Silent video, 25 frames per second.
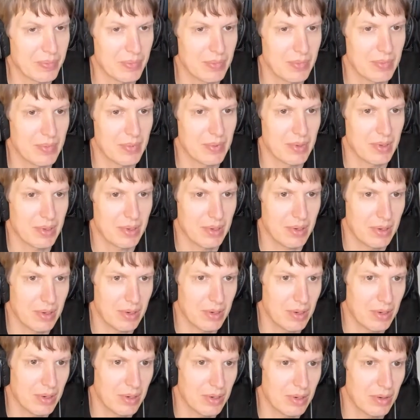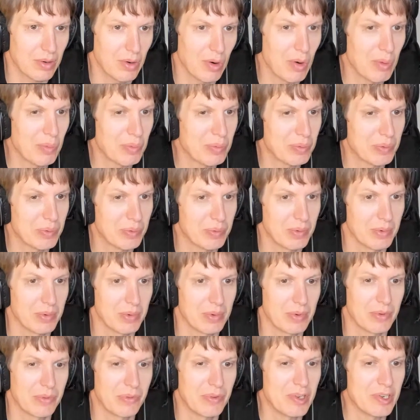mm, uh, of
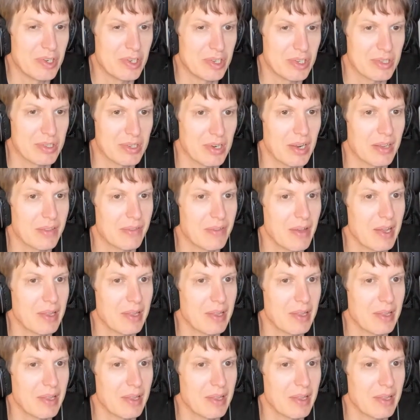uh, features, right?